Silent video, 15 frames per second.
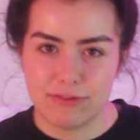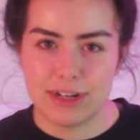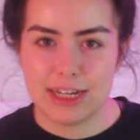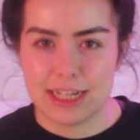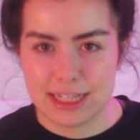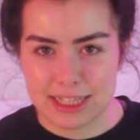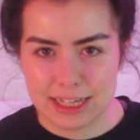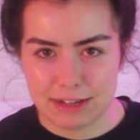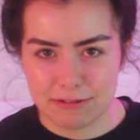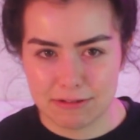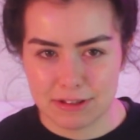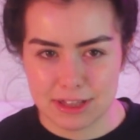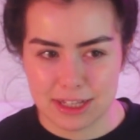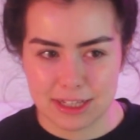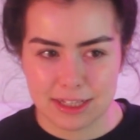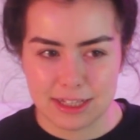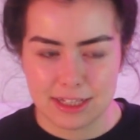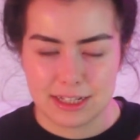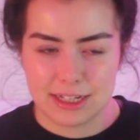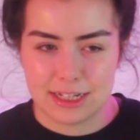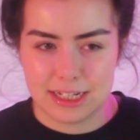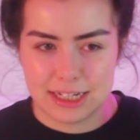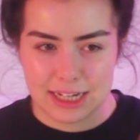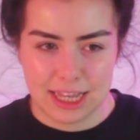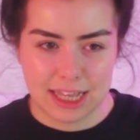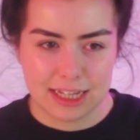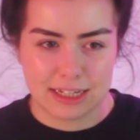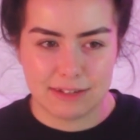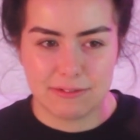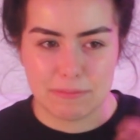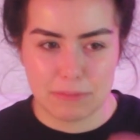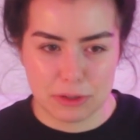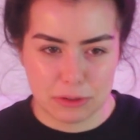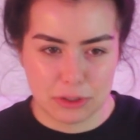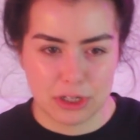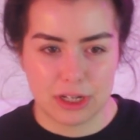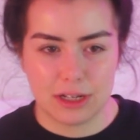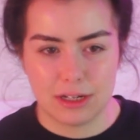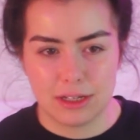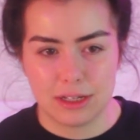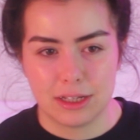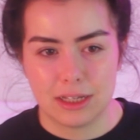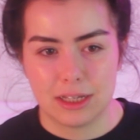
releasing all of this negative emotion,